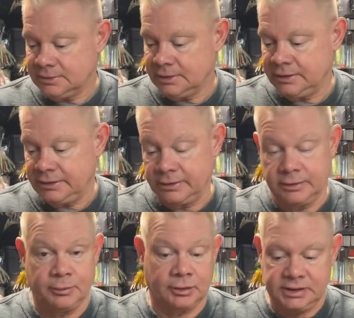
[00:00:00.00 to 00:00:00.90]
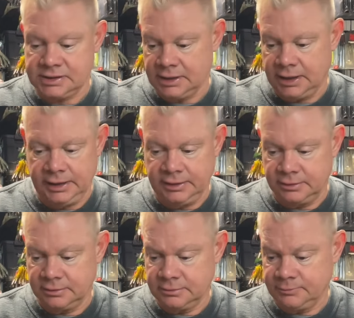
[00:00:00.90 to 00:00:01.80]
on either the Berkley site
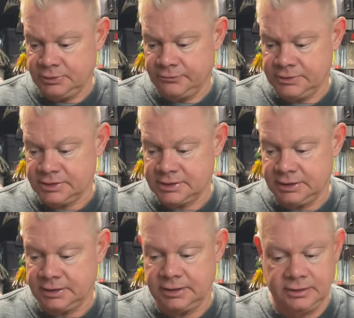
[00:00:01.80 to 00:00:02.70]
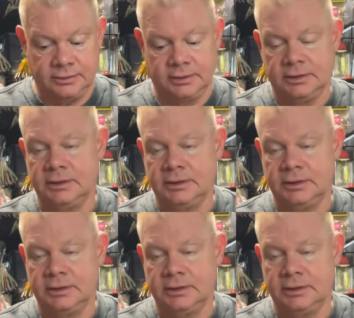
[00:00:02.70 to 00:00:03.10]
or Pure Fishing site there,